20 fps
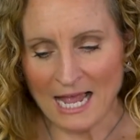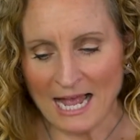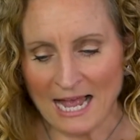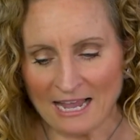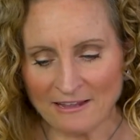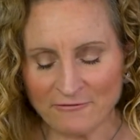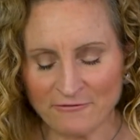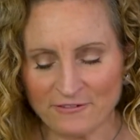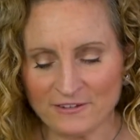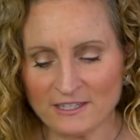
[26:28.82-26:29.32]

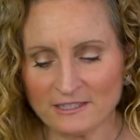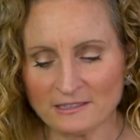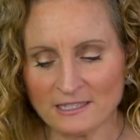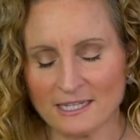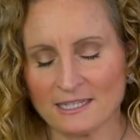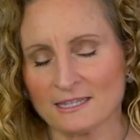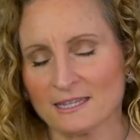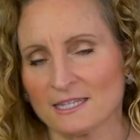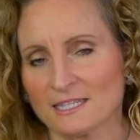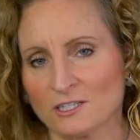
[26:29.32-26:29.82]
I feel
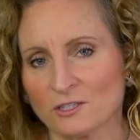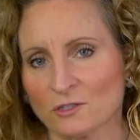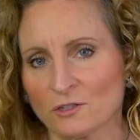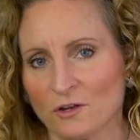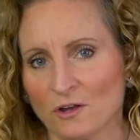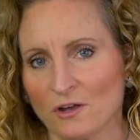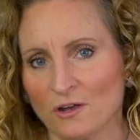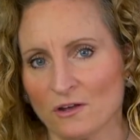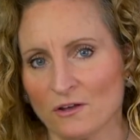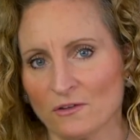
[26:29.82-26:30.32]
like
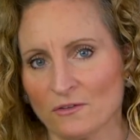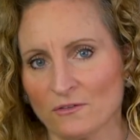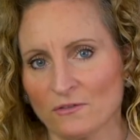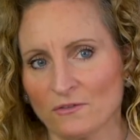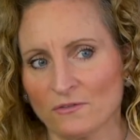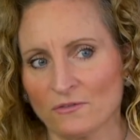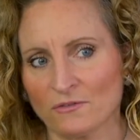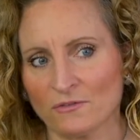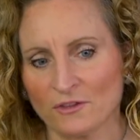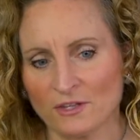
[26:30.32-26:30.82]

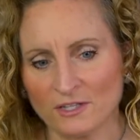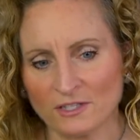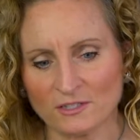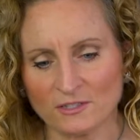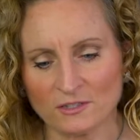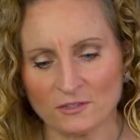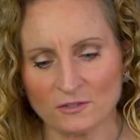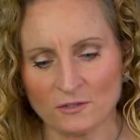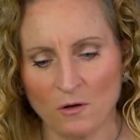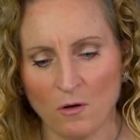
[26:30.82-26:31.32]

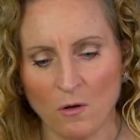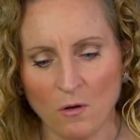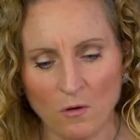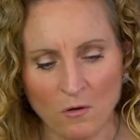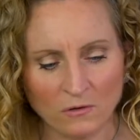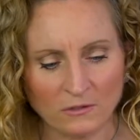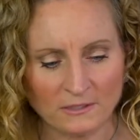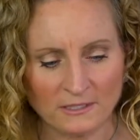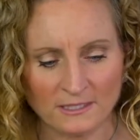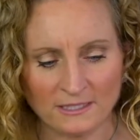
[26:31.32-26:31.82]
this
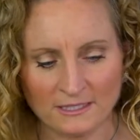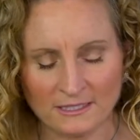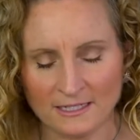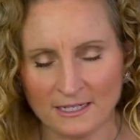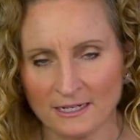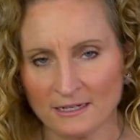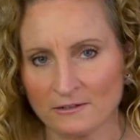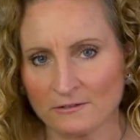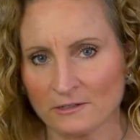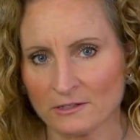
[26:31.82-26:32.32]
whole
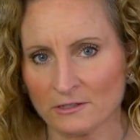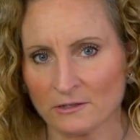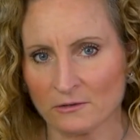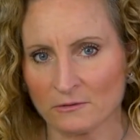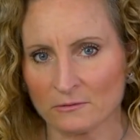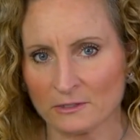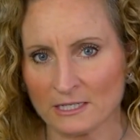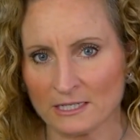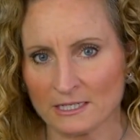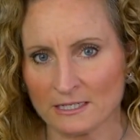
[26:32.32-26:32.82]

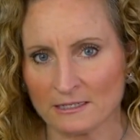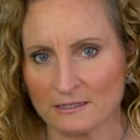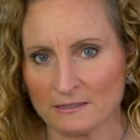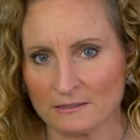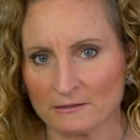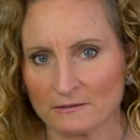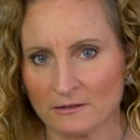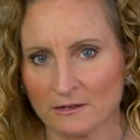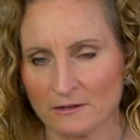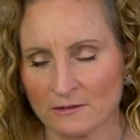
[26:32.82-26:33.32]
scenario
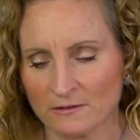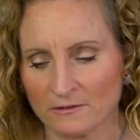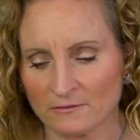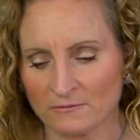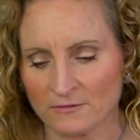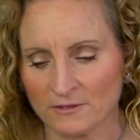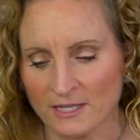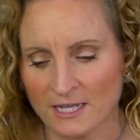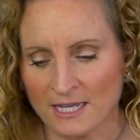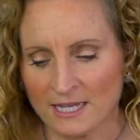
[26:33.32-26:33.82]
here
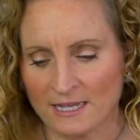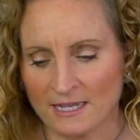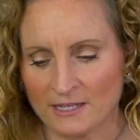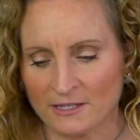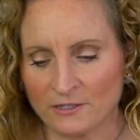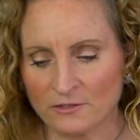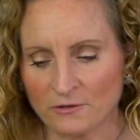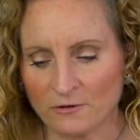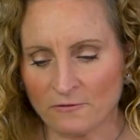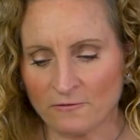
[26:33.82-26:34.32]
of,
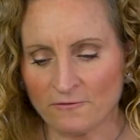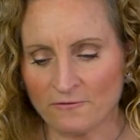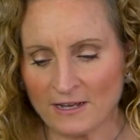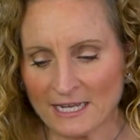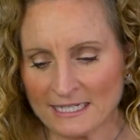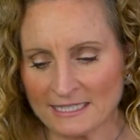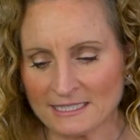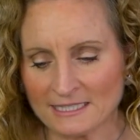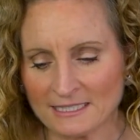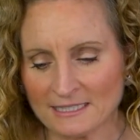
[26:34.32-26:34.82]

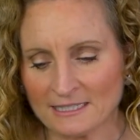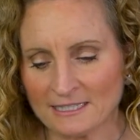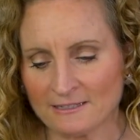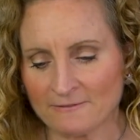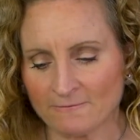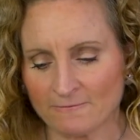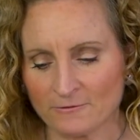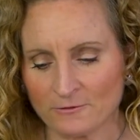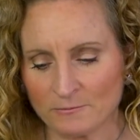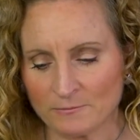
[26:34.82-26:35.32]
finding the
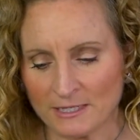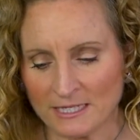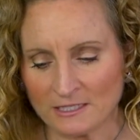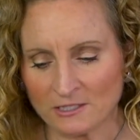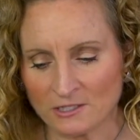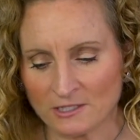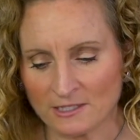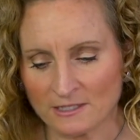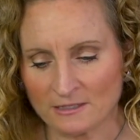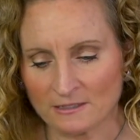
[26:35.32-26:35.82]

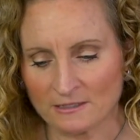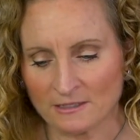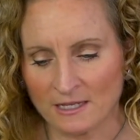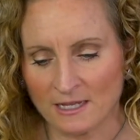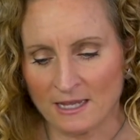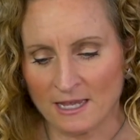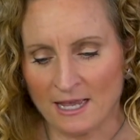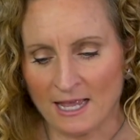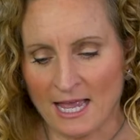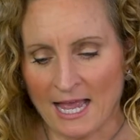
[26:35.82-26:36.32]

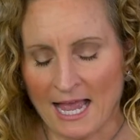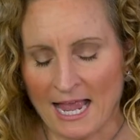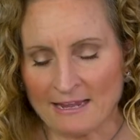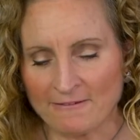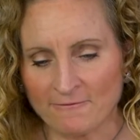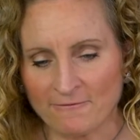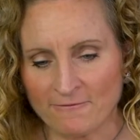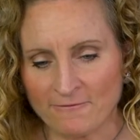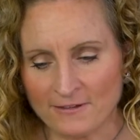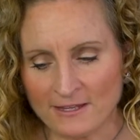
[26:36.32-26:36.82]
information, I
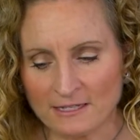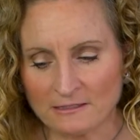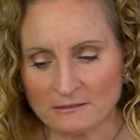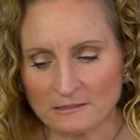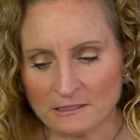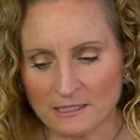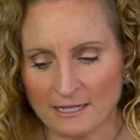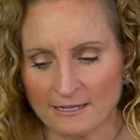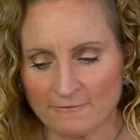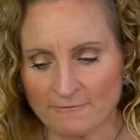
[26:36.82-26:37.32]

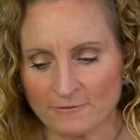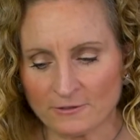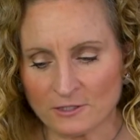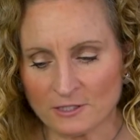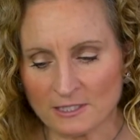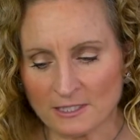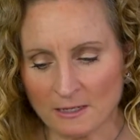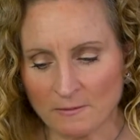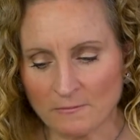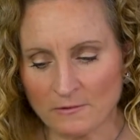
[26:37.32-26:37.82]
feel like for
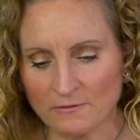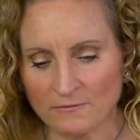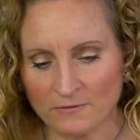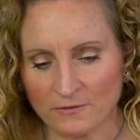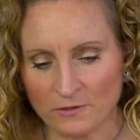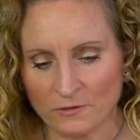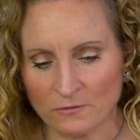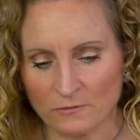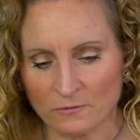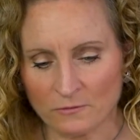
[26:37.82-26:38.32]
some of
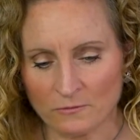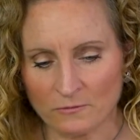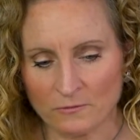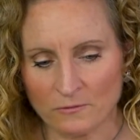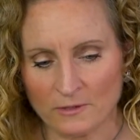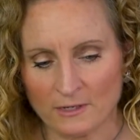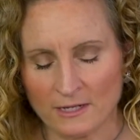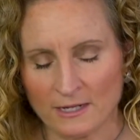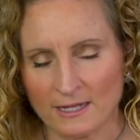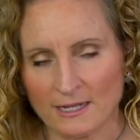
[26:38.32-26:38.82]

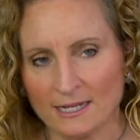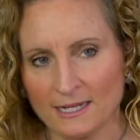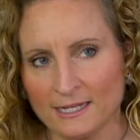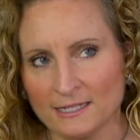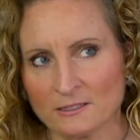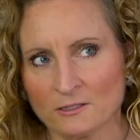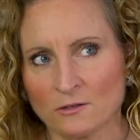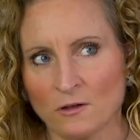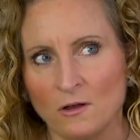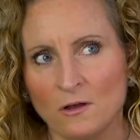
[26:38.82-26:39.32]
you,
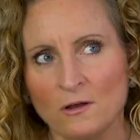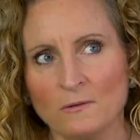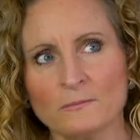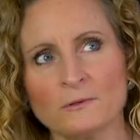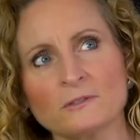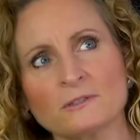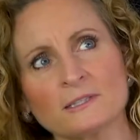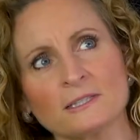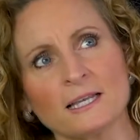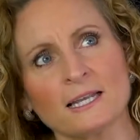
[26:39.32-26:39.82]
it's
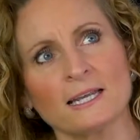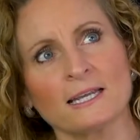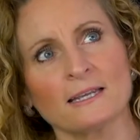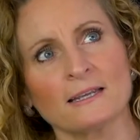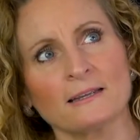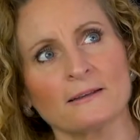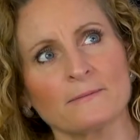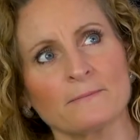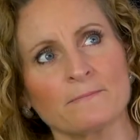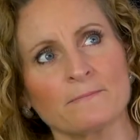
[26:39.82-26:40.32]
almost like